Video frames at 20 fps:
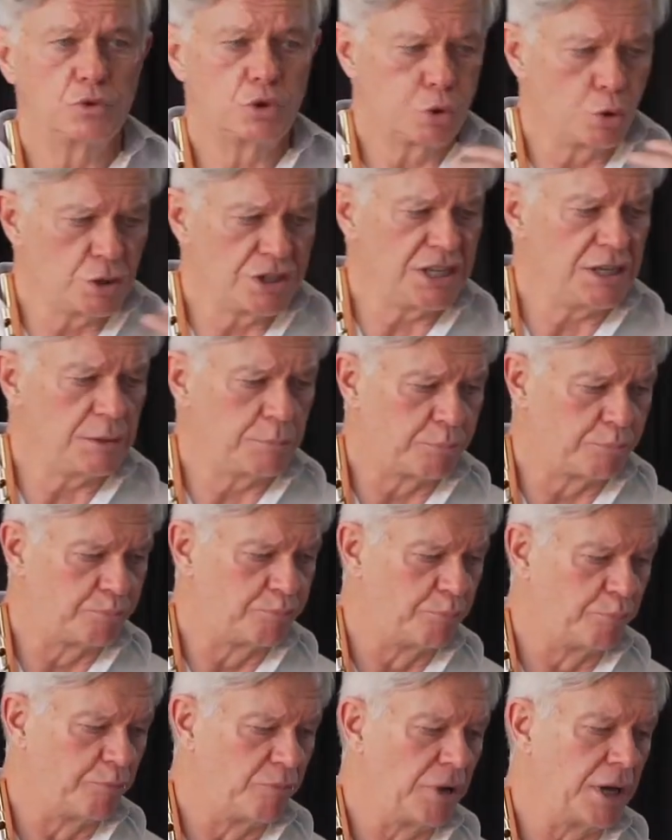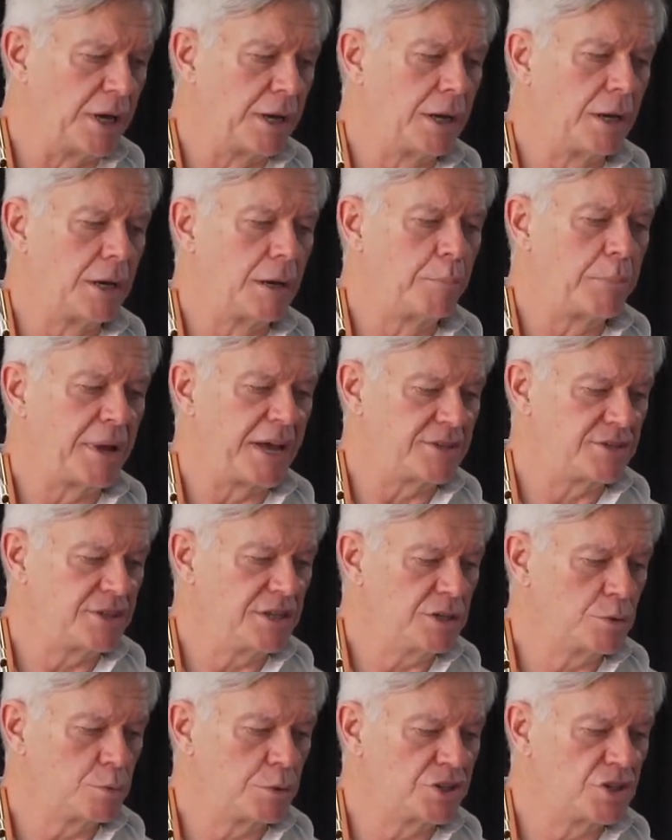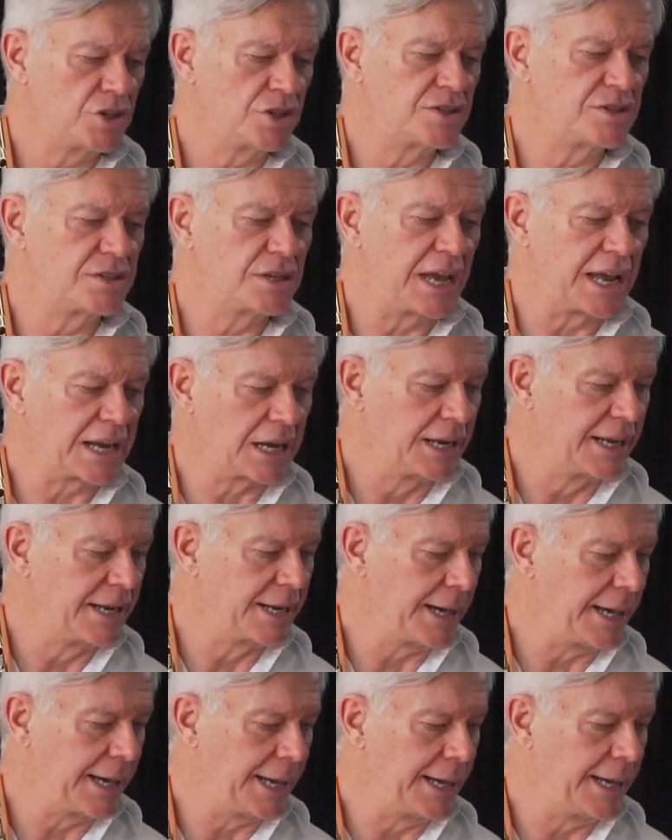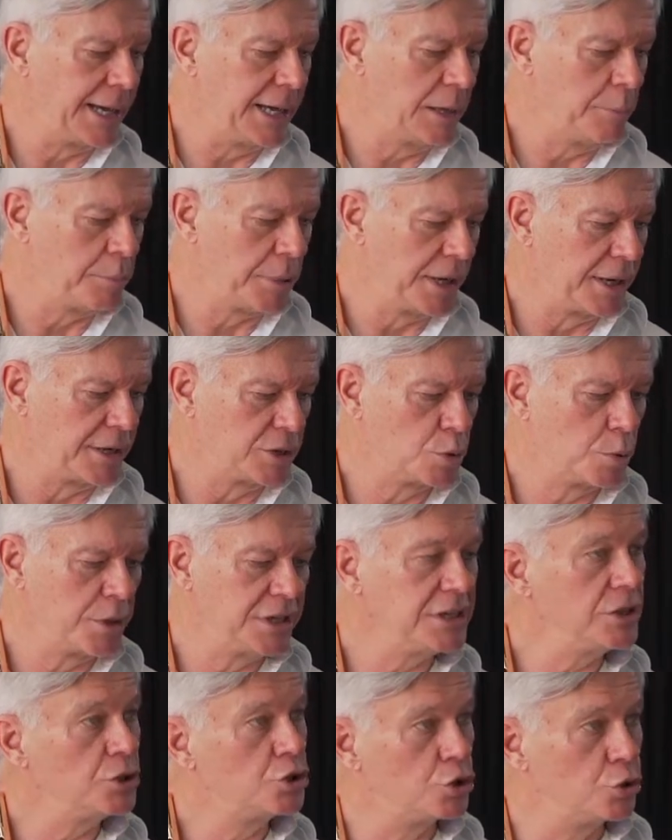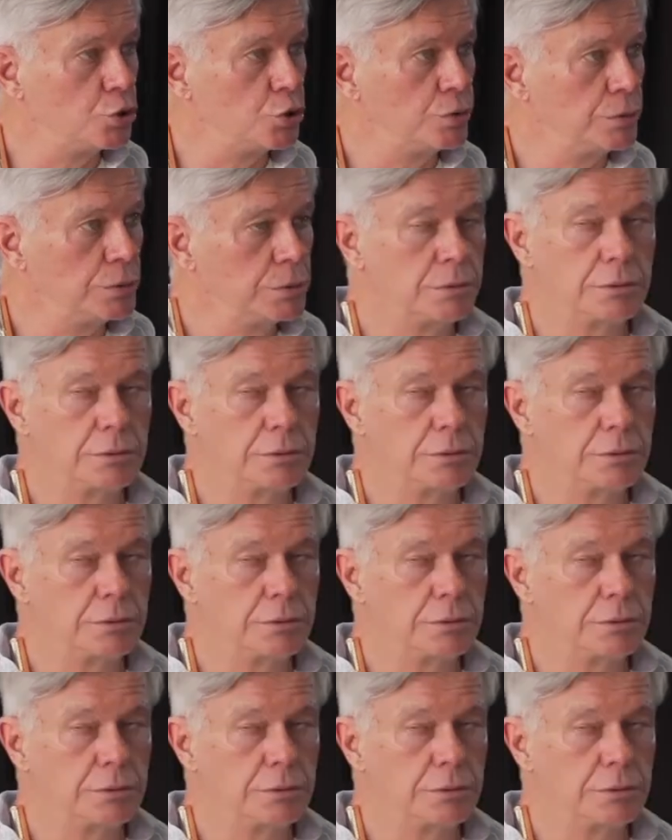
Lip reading: tutti passage, which is at letter A, bar 22,